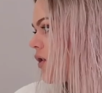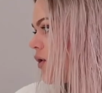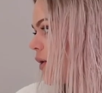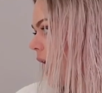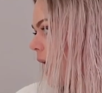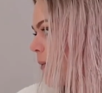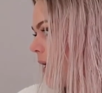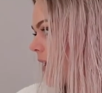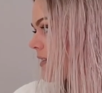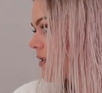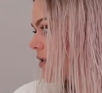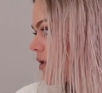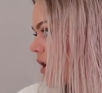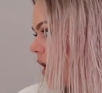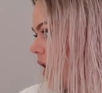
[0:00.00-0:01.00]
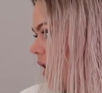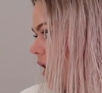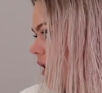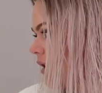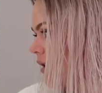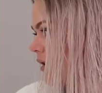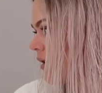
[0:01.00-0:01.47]
UK
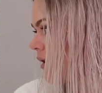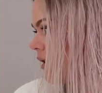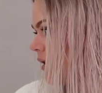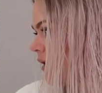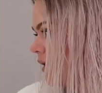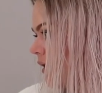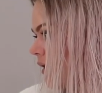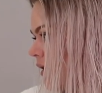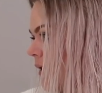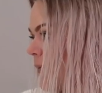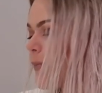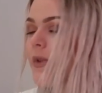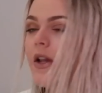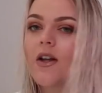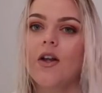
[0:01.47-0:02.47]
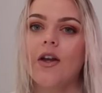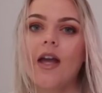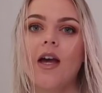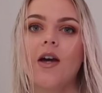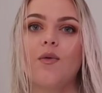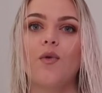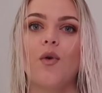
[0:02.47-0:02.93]
passenger?
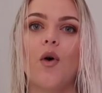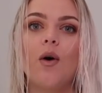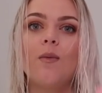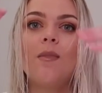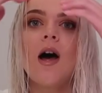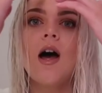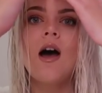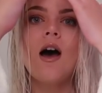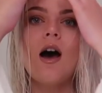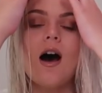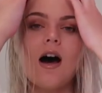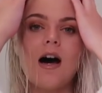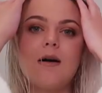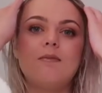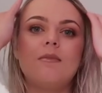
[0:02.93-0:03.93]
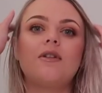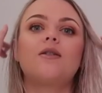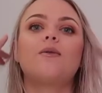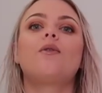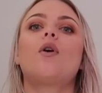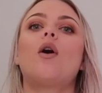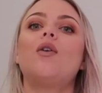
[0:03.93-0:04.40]
Locator form. So
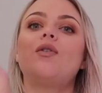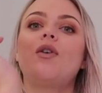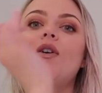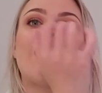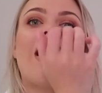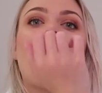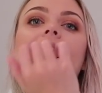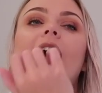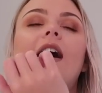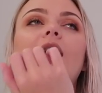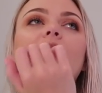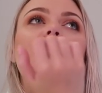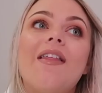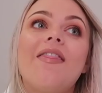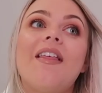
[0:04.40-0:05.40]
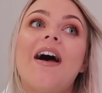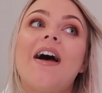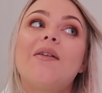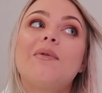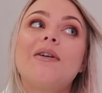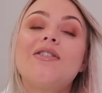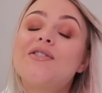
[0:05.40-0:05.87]
we've got to fill that out and
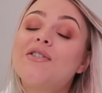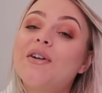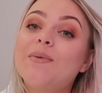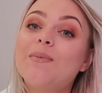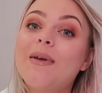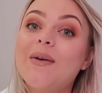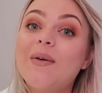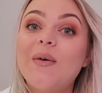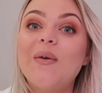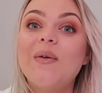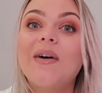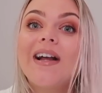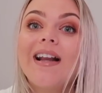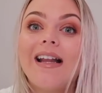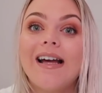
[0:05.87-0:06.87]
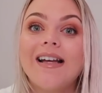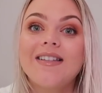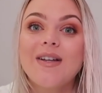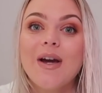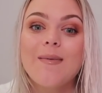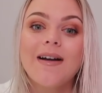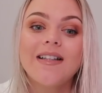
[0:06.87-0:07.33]
then we should be all clear
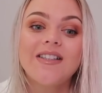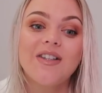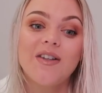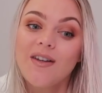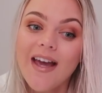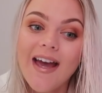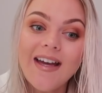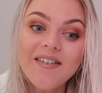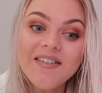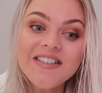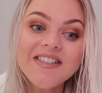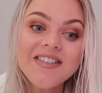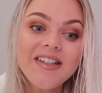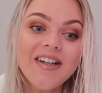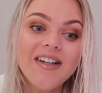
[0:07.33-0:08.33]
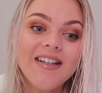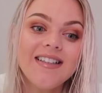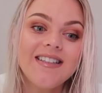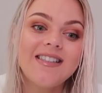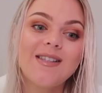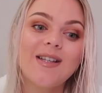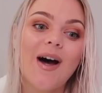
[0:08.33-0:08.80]
to go back to the UK, which is
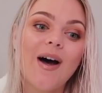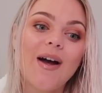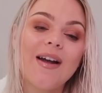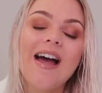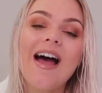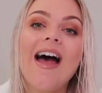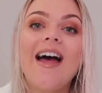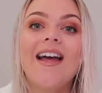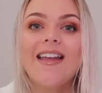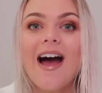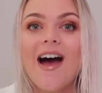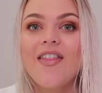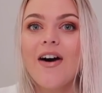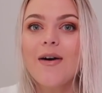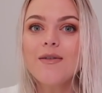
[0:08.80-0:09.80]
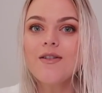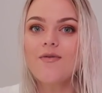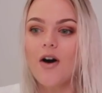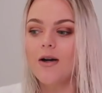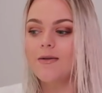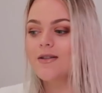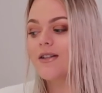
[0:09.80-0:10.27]
good. So yeah, that was the
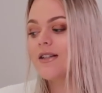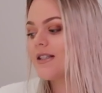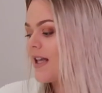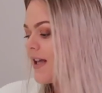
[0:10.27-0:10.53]
vibes for this